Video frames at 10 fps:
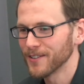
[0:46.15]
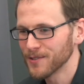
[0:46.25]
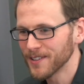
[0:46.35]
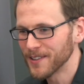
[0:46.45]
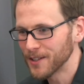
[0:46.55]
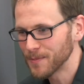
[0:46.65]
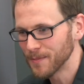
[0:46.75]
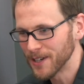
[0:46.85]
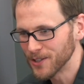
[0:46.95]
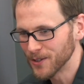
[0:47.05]
That's that's
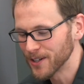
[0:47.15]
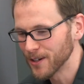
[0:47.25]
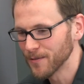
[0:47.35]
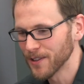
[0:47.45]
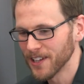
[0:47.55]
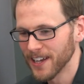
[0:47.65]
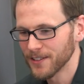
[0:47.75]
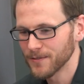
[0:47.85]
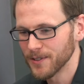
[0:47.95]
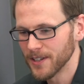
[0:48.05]
been my journey over the
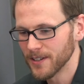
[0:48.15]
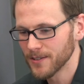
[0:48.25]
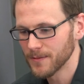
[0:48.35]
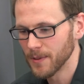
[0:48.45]
last few years.